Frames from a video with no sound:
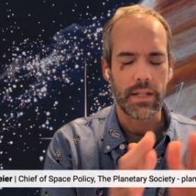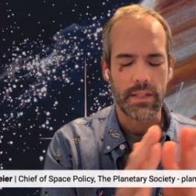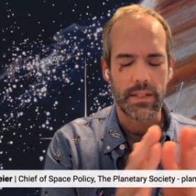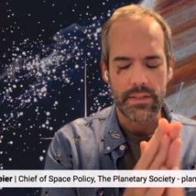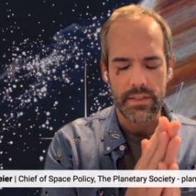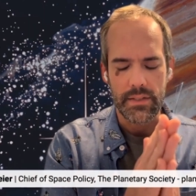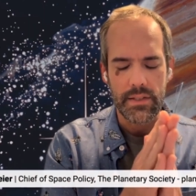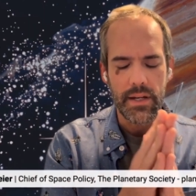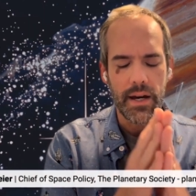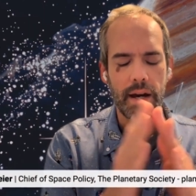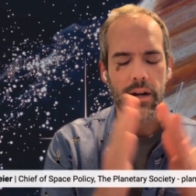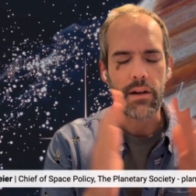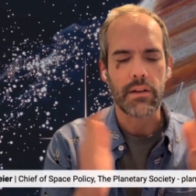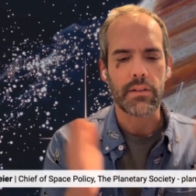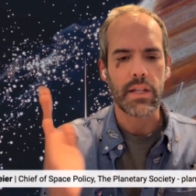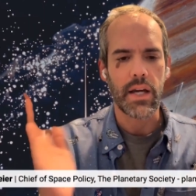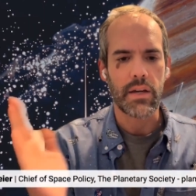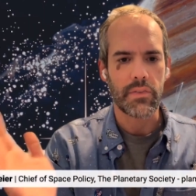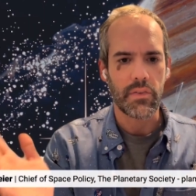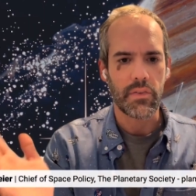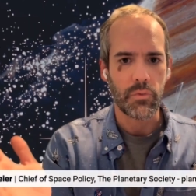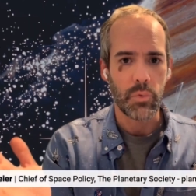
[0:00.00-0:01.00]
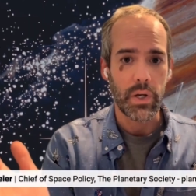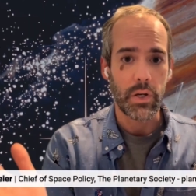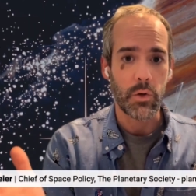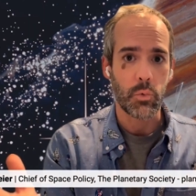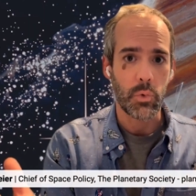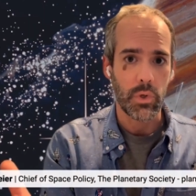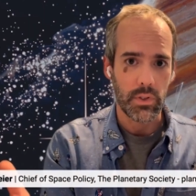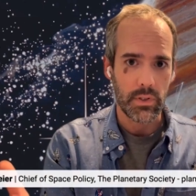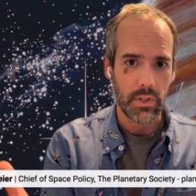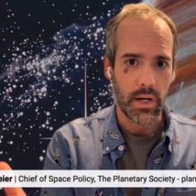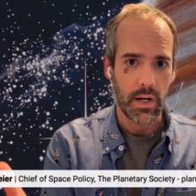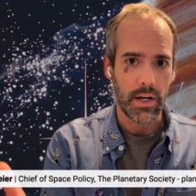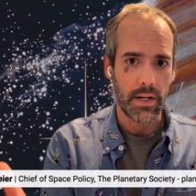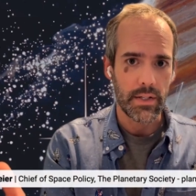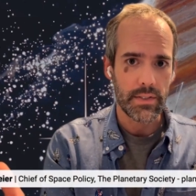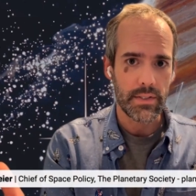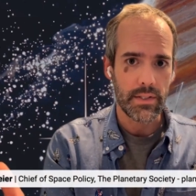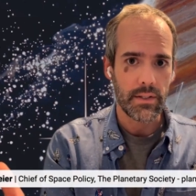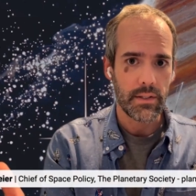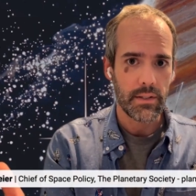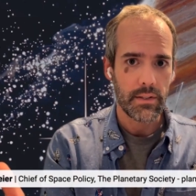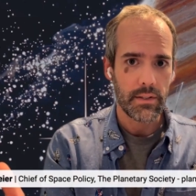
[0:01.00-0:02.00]
in its entire life of what it will
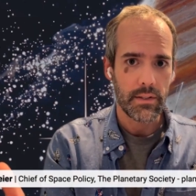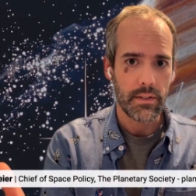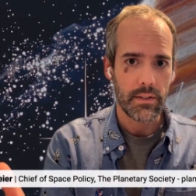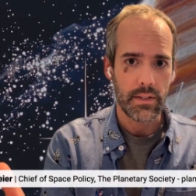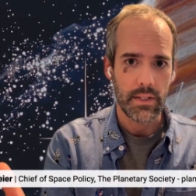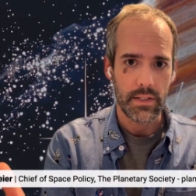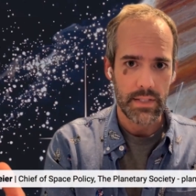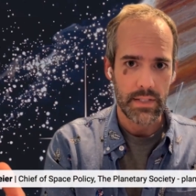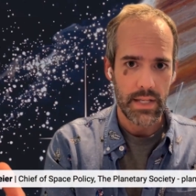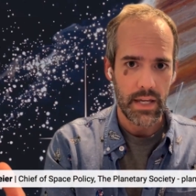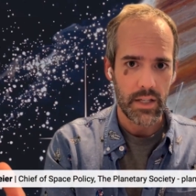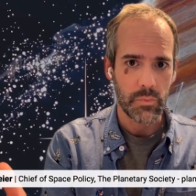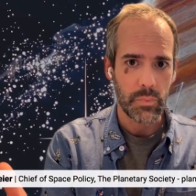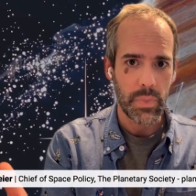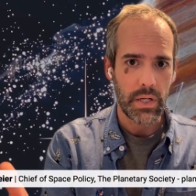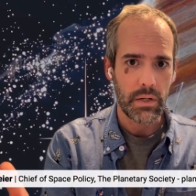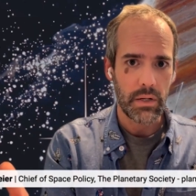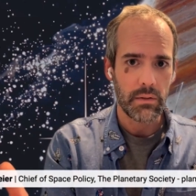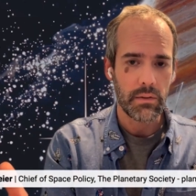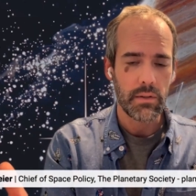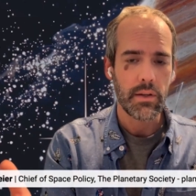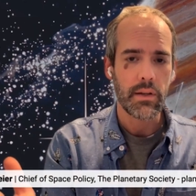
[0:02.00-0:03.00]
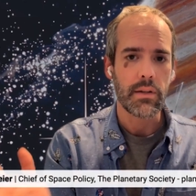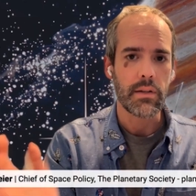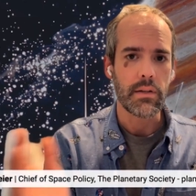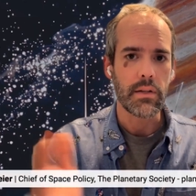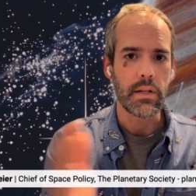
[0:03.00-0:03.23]
cost the taxpayer,